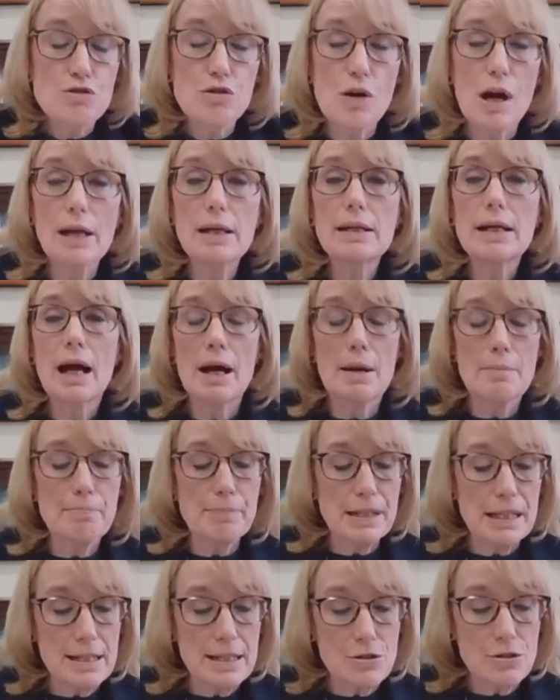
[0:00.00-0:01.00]
Drug
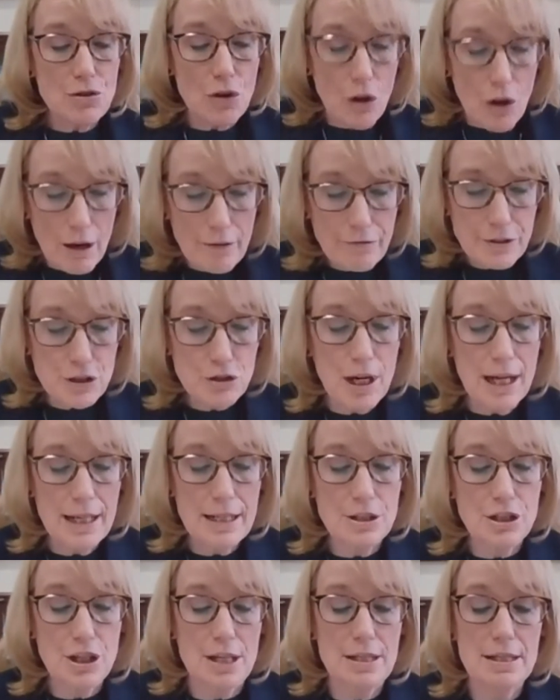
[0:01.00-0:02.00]
companies often
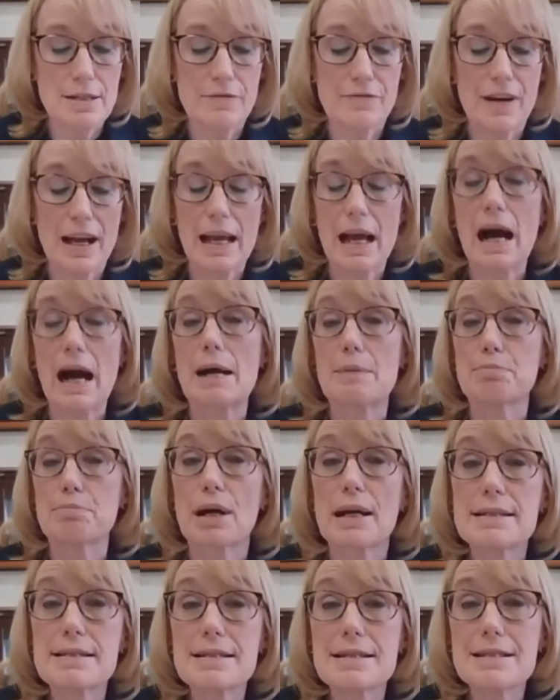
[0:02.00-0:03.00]
try to justify high
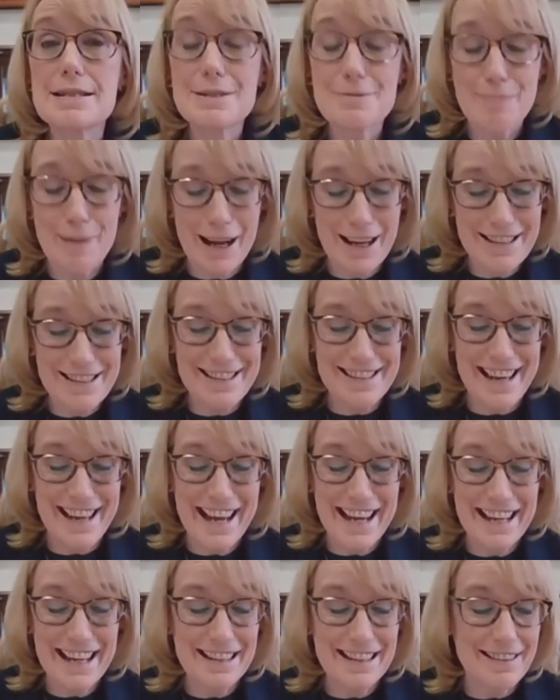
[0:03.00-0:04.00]
prices by
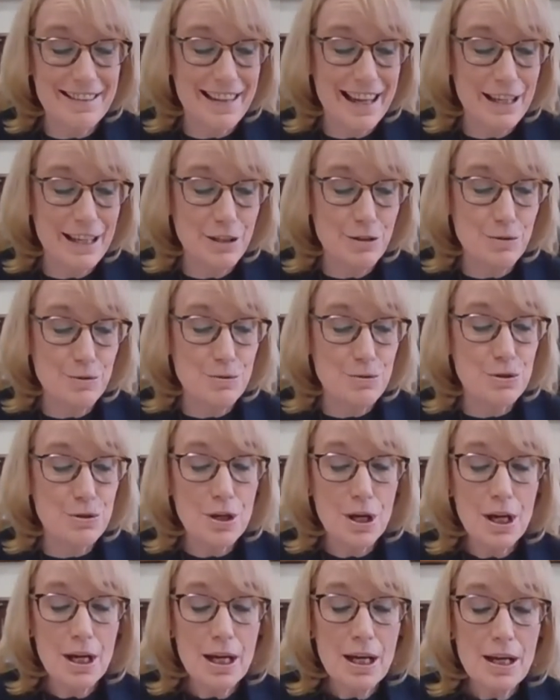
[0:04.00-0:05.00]
saying that they
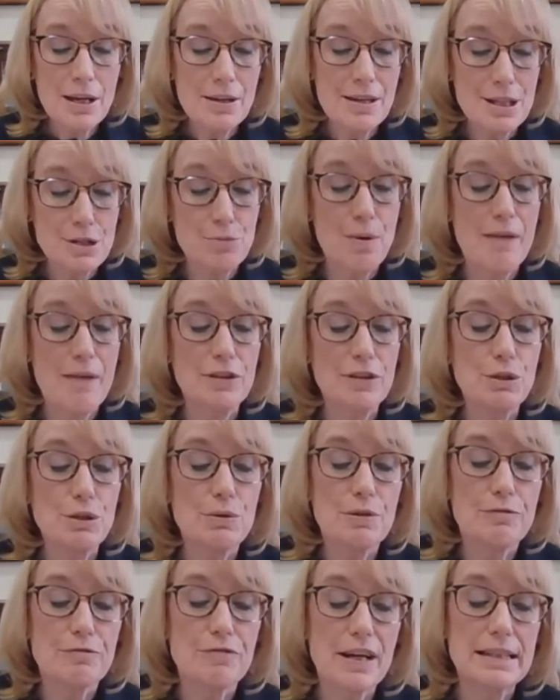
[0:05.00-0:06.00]
use this
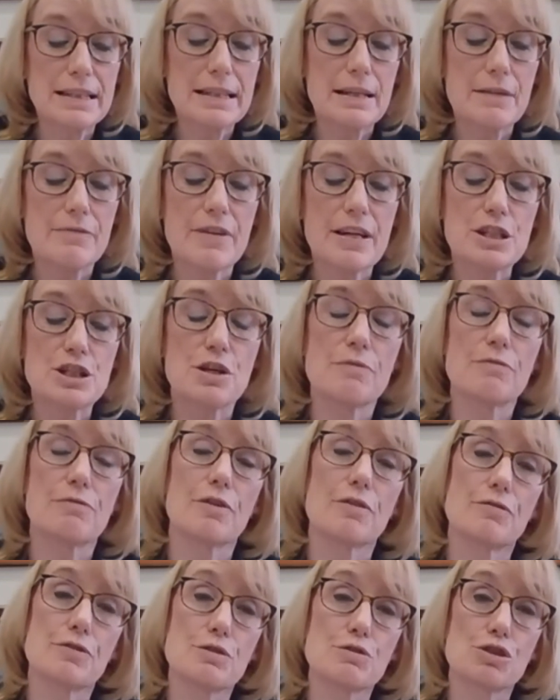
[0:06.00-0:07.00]
revenue to fund innovation
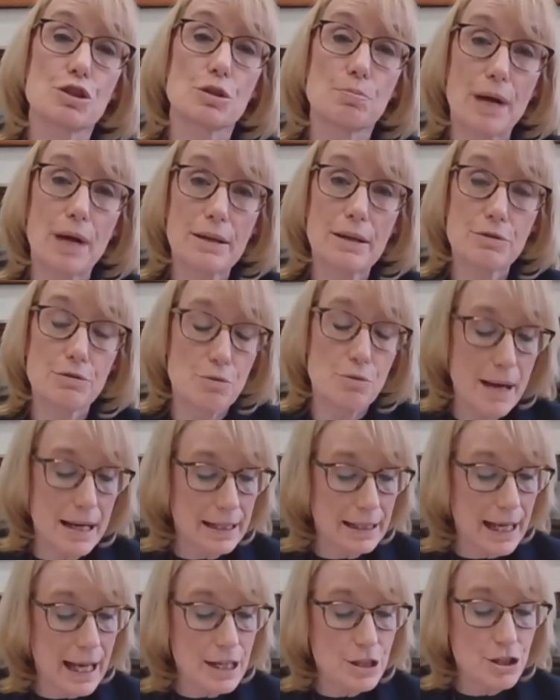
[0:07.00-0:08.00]
for future breakthrough
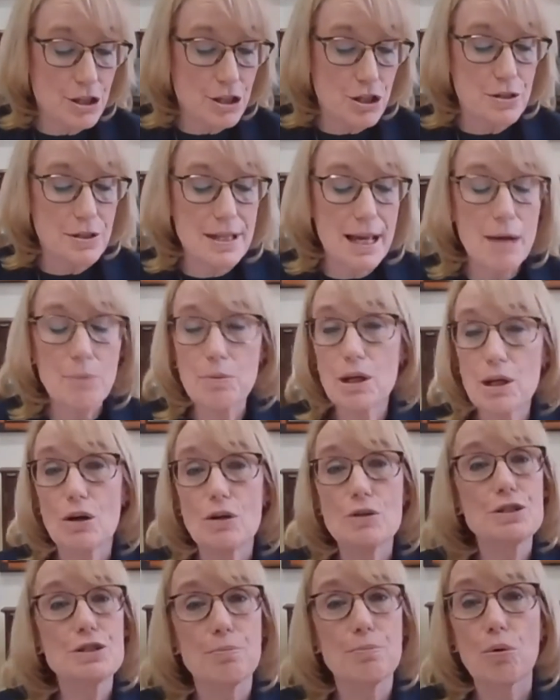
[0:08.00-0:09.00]
medications. And we
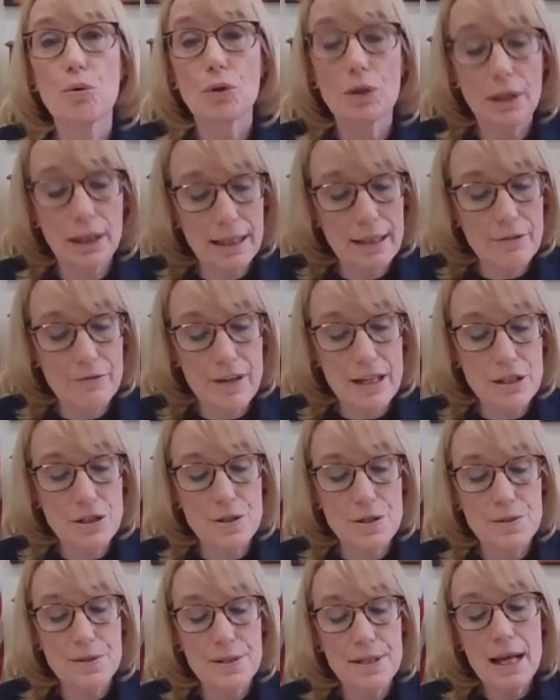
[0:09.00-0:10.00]
all support
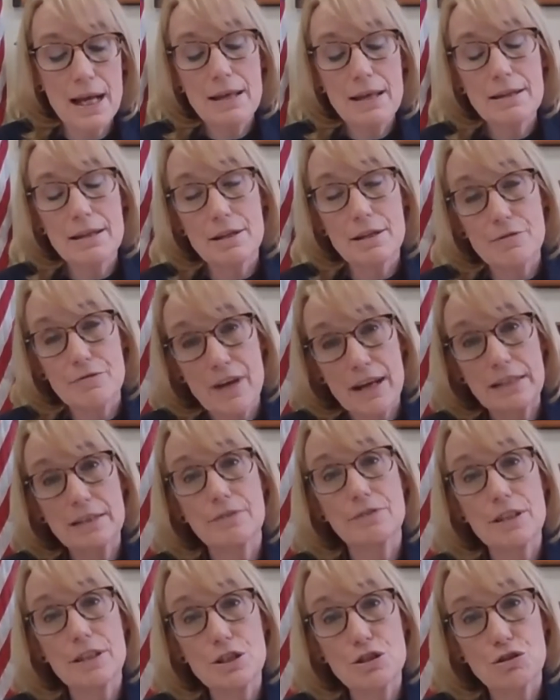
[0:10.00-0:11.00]
innovations that
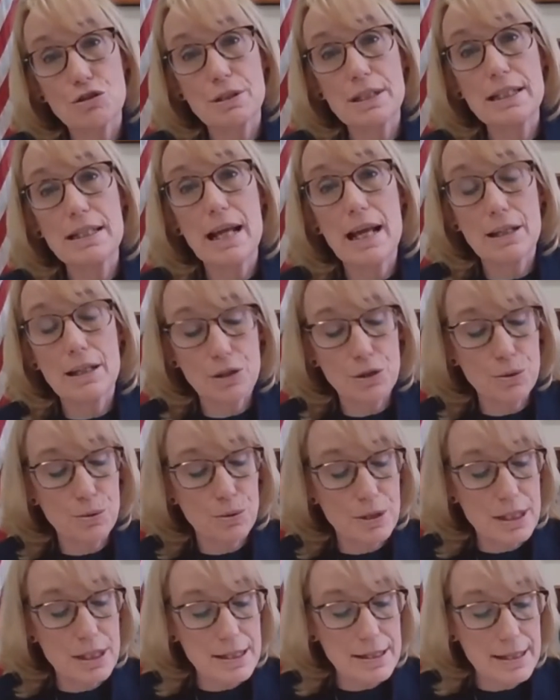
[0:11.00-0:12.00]
effectively treat and
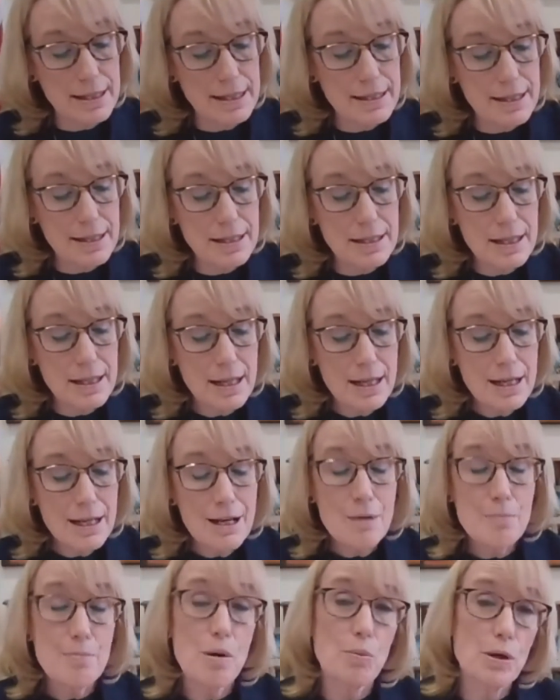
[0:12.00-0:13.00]
cure diseases,
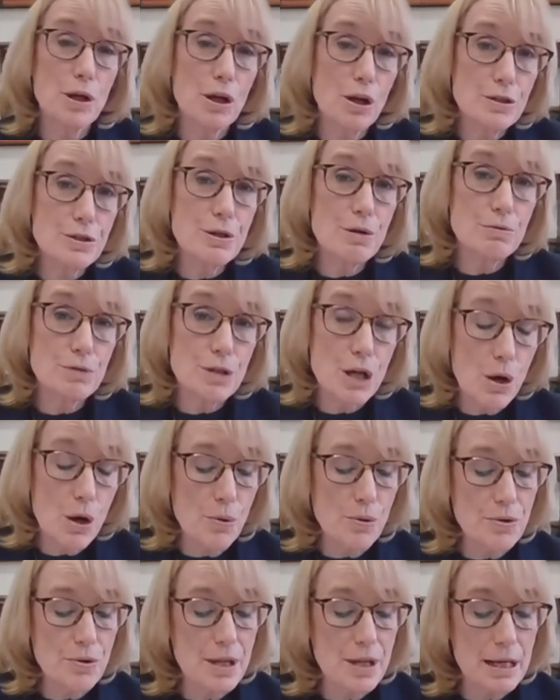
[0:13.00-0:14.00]
but we also
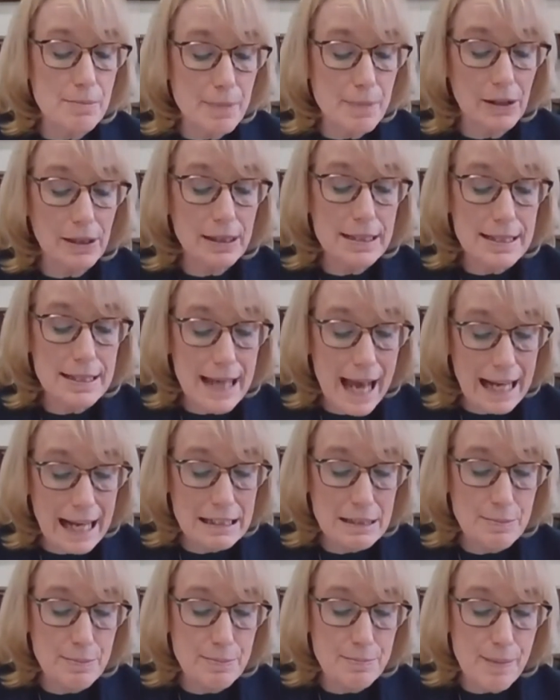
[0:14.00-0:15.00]
know that American
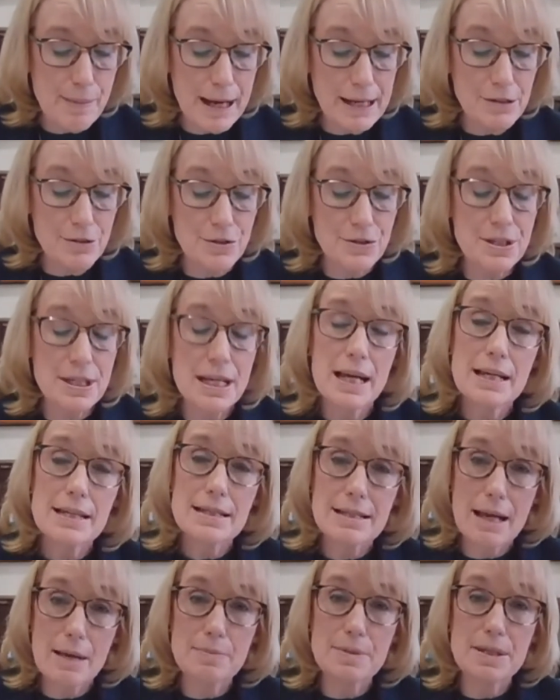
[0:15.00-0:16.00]
taxpayers
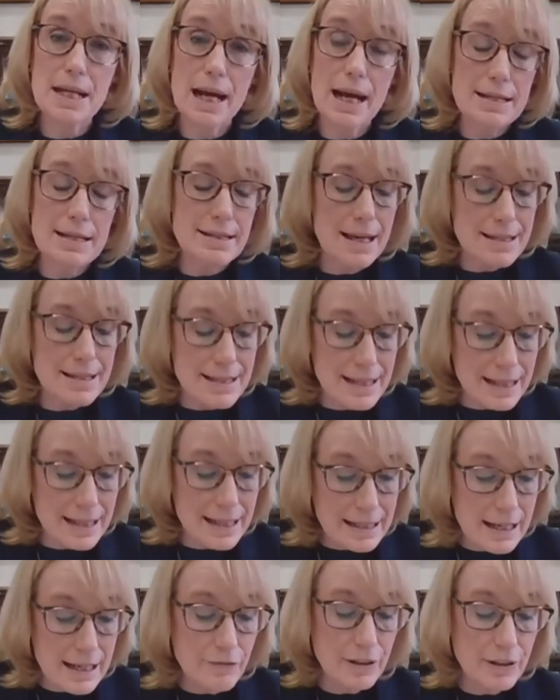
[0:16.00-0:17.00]
subsidize a
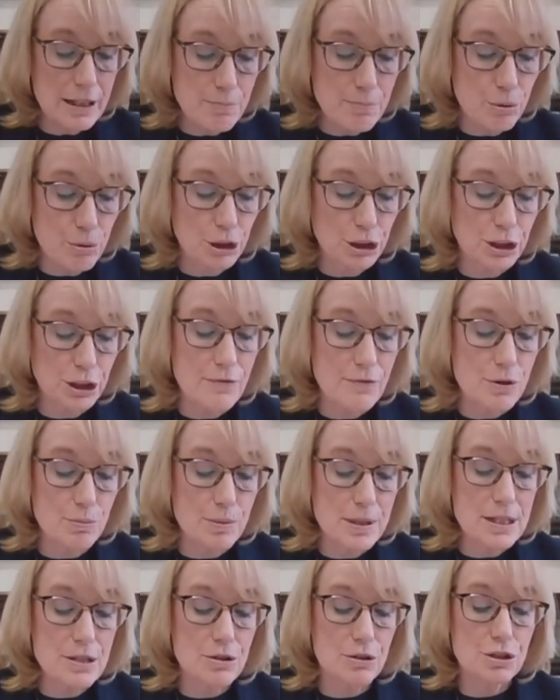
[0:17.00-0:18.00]
significant portion of
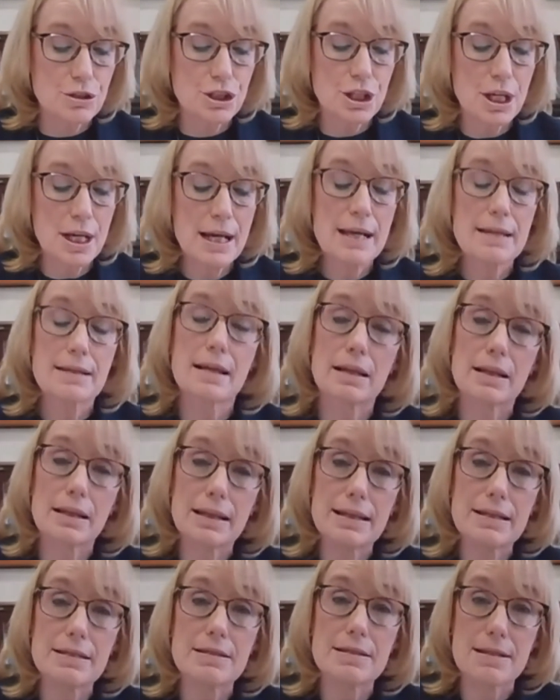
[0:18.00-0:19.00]
the research that
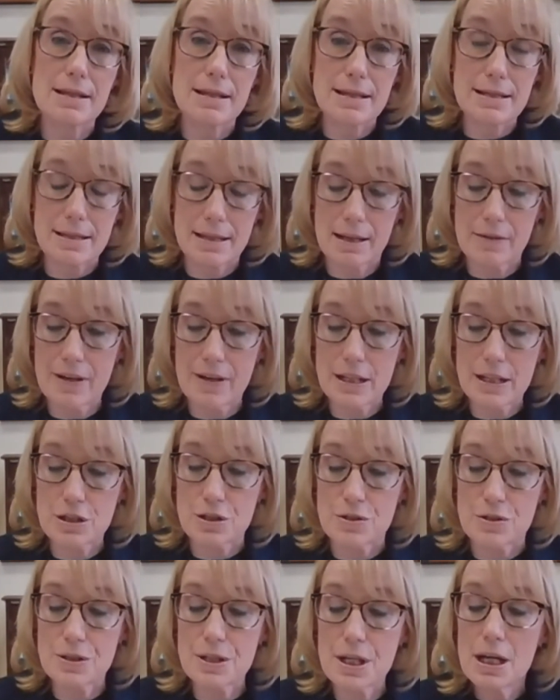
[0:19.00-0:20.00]
leads to these
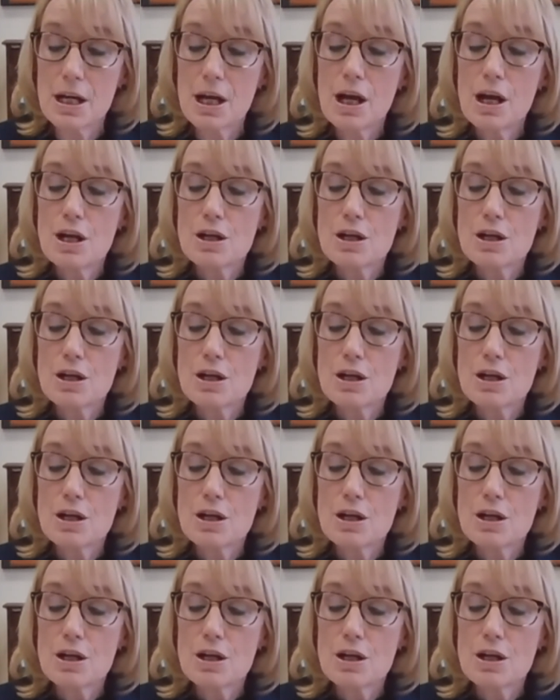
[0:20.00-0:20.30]
innovations.